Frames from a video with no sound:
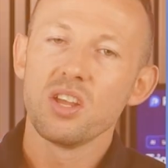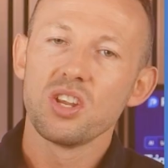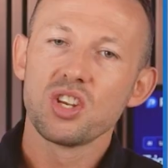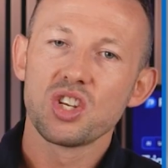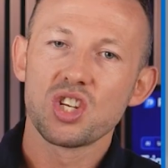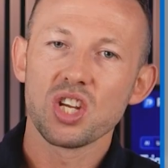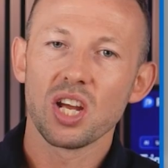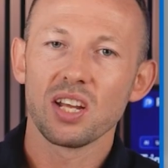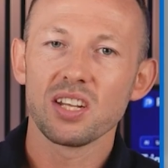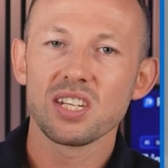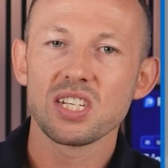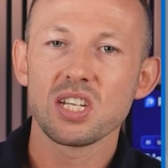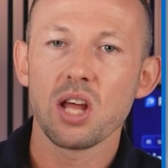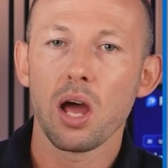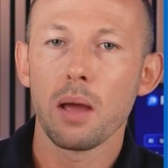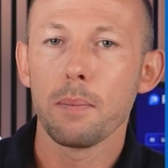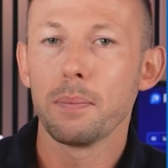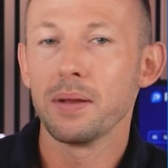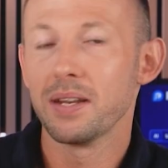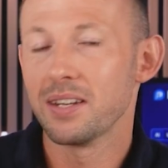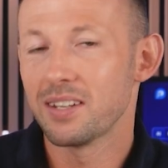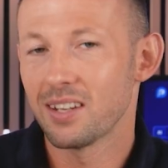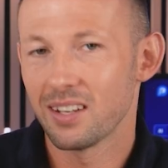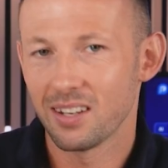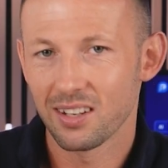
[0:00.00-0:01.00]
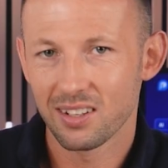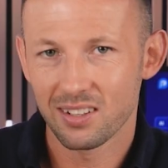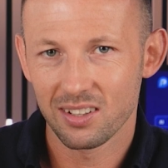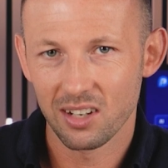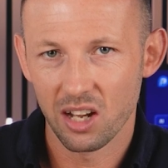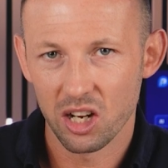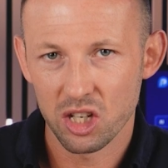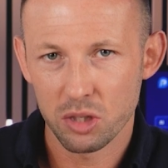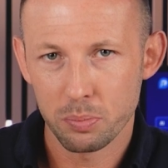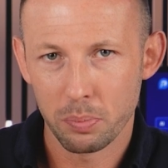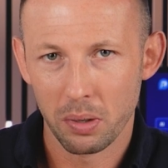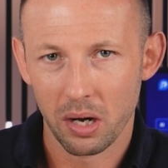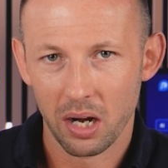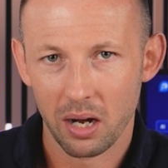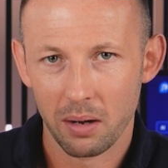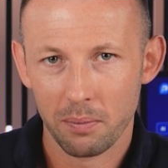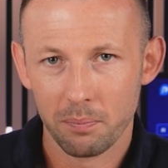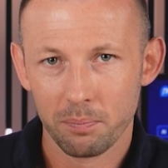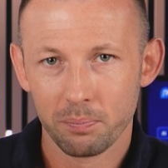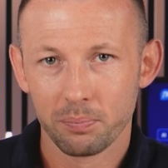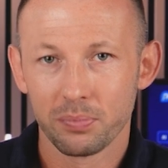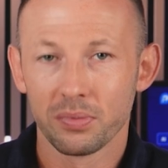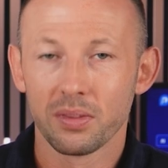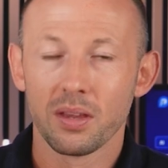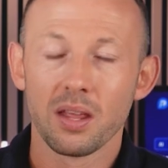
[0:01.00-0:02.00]
Just type into the search bar,
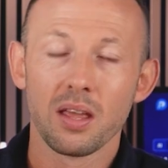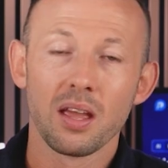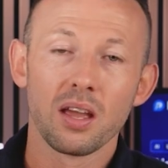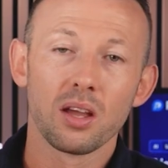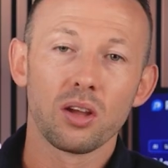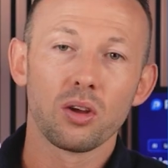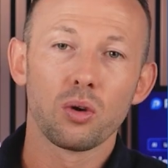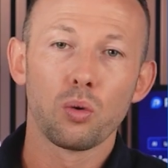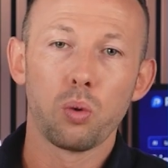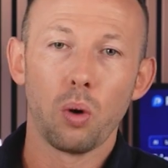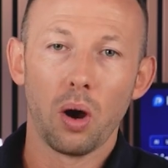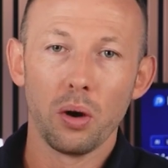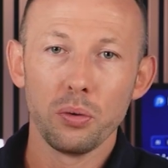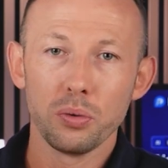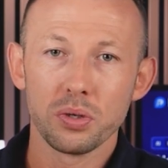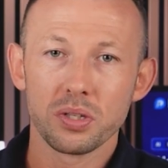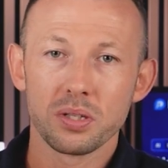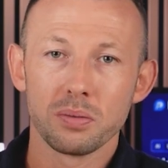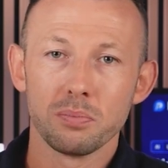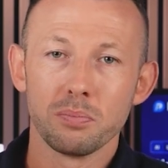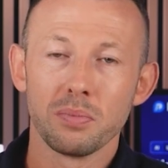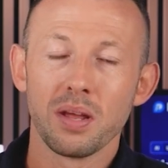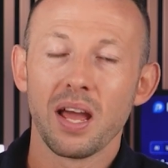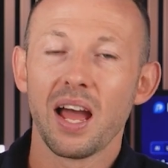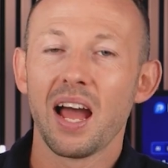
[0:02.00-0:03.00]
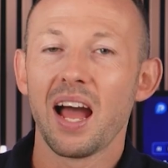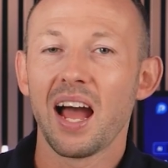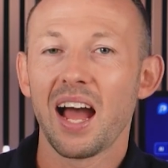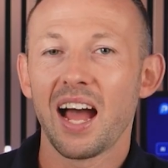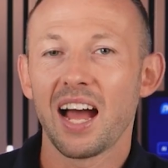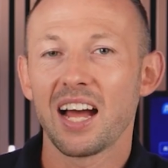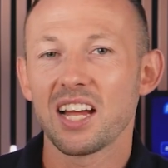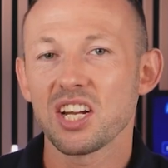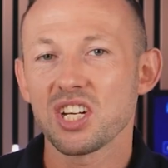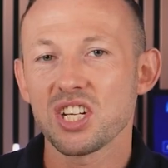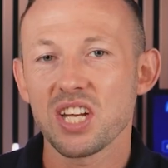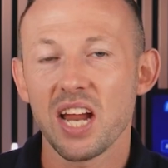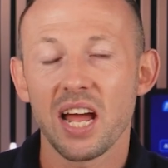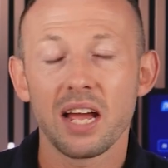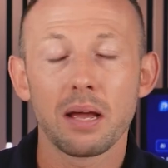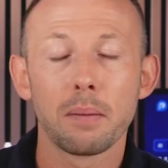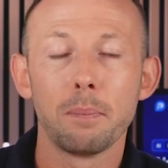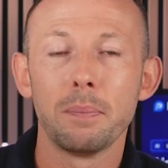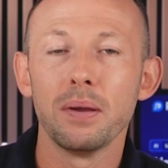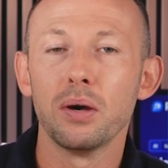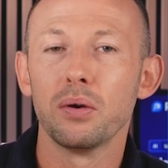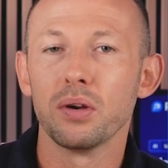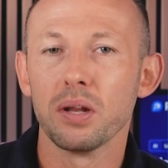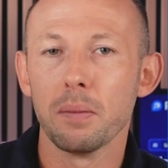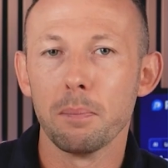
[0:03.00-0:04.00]
quote,
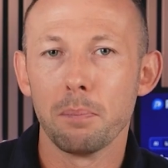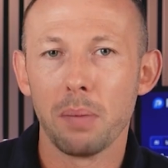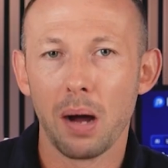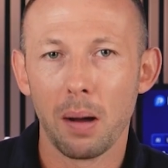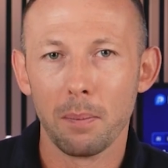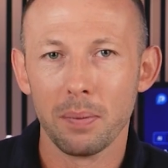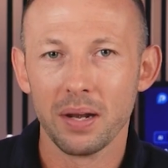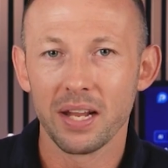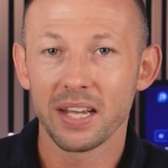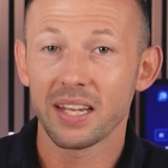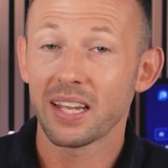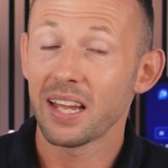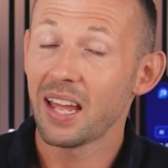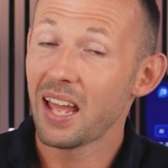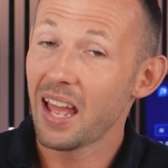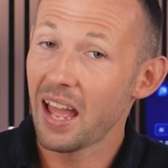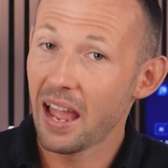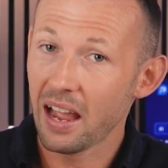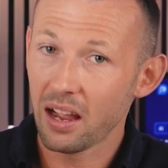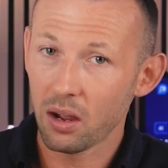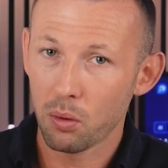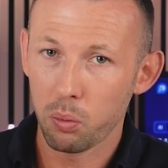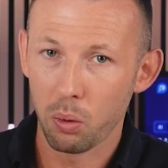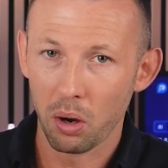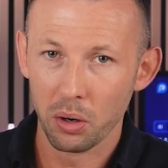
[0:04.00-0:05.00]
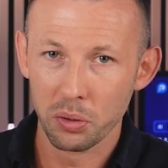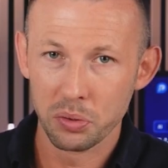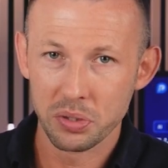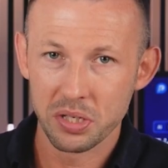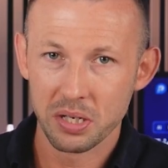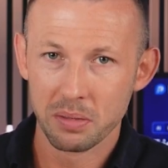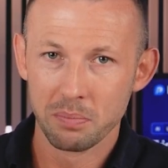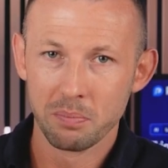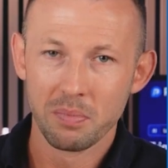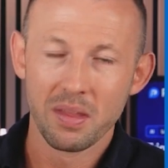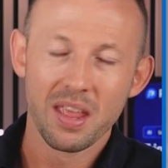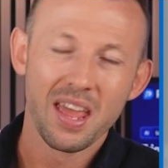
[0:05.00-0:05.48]
#buildingpublic, end quote,